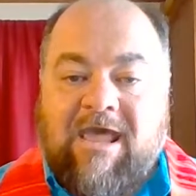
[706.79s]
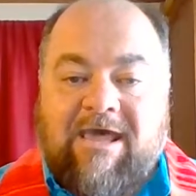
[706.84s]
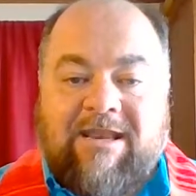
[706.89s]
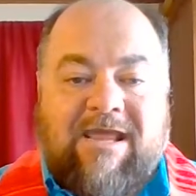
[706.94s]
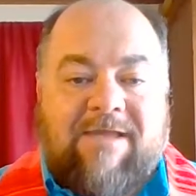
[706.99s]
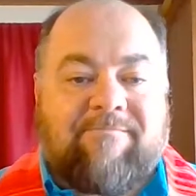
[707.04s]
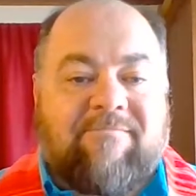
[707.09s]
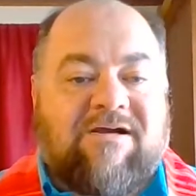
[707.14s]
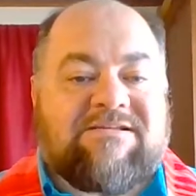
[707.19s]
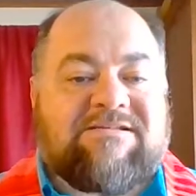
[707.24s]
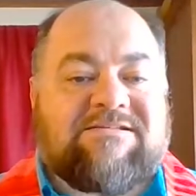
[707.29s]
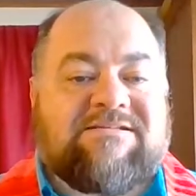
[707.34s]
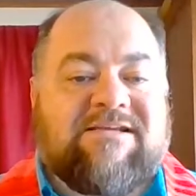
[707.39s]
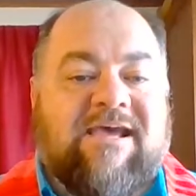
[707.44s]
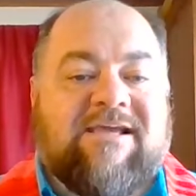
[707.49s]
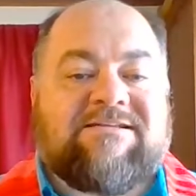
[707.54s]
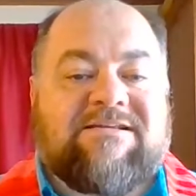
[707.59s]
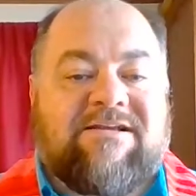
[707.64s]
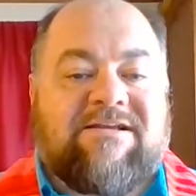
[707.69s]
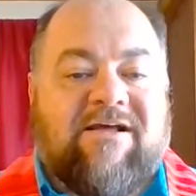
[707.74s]
And I must
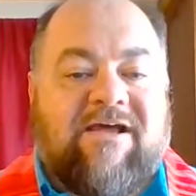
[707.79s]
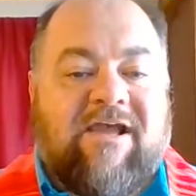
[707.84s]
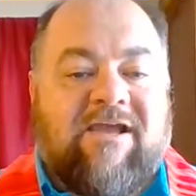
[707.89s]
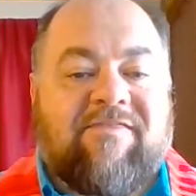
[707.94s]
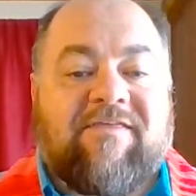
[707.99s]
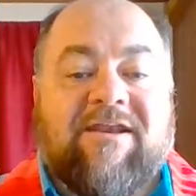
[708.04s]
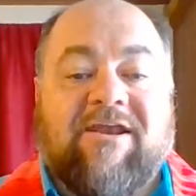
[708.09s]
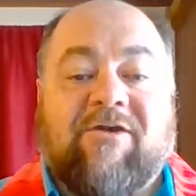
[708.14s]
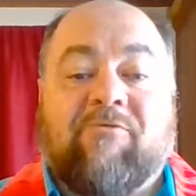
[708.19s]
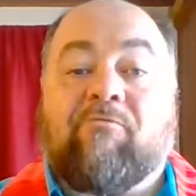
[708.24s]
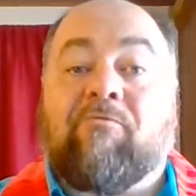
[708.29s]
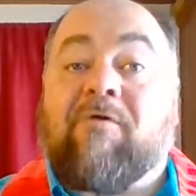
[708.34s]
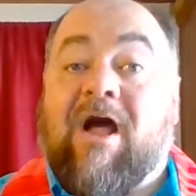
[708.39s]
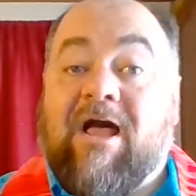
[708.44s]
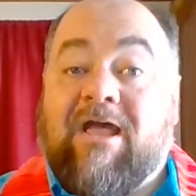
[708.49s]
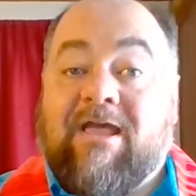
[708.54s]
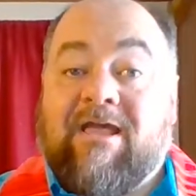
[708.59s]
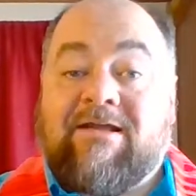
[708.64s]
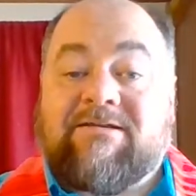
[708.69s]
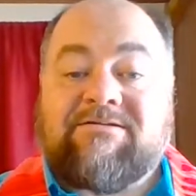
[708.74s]
say tonight that a
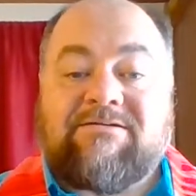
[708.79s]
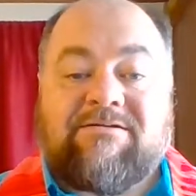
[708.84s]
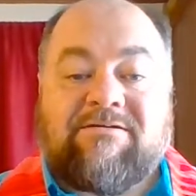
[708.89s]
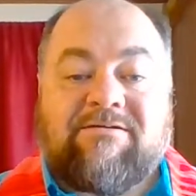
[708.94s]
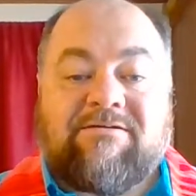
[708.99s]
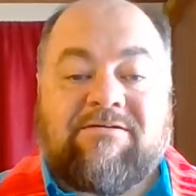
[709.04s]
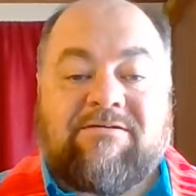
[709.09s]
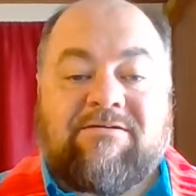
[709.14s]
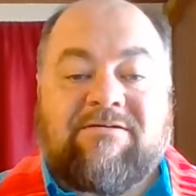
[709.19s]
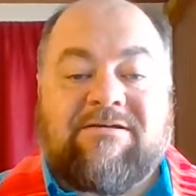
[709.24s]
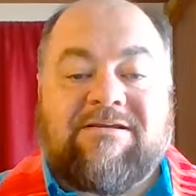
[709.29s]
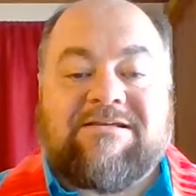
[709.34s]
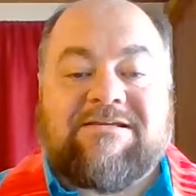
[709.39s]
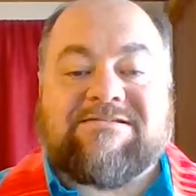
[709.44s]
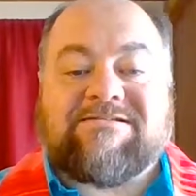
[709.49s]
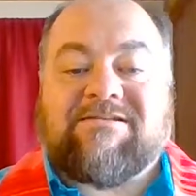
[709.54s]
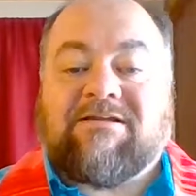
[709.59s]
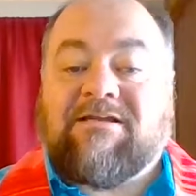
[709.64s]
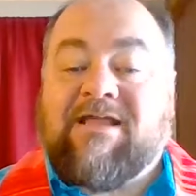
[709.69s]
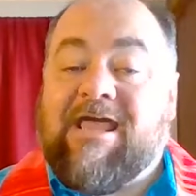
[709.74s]
riot
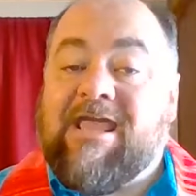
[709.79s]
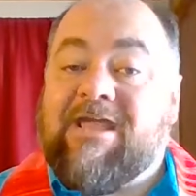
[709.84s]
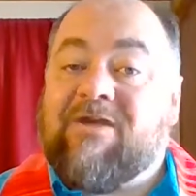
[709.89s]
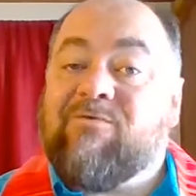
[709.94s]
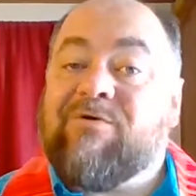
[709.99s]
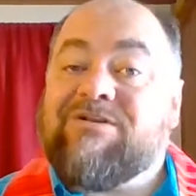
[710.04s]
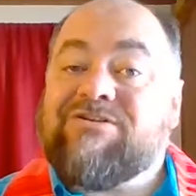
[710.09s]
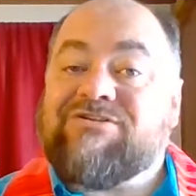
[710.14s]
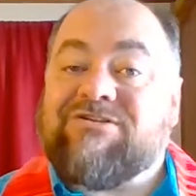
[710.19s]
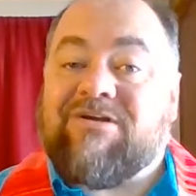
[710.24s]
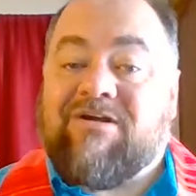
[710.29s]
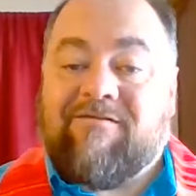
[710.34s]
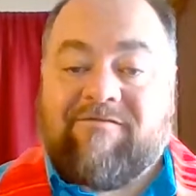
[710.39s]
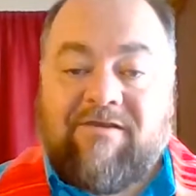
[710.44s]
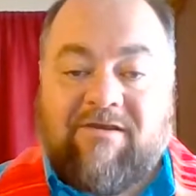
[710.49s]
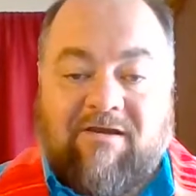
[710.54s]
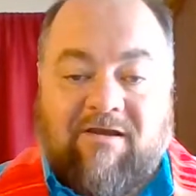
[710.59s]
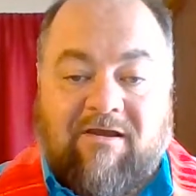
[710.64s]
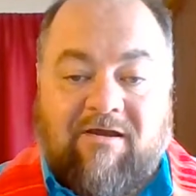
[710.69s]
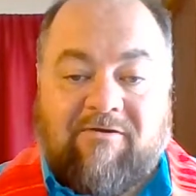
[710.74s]
is the language of
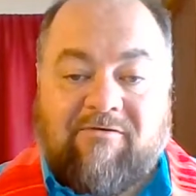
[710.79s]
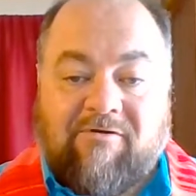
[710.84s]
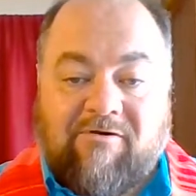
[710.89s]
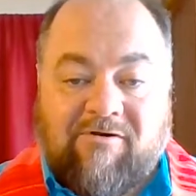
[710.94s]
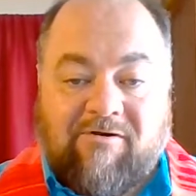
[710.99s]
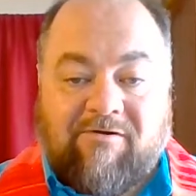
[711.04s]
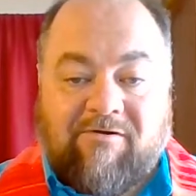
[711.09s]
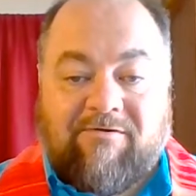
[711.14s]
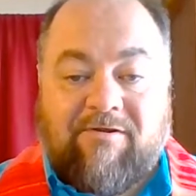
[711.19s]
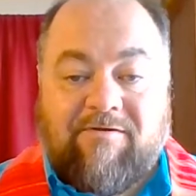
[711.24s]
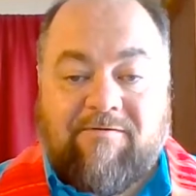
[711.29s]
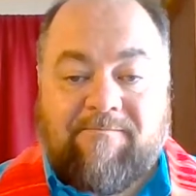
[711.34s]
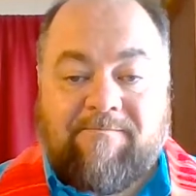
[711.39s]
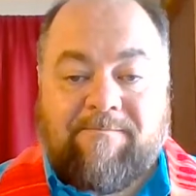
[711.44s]
the unheard.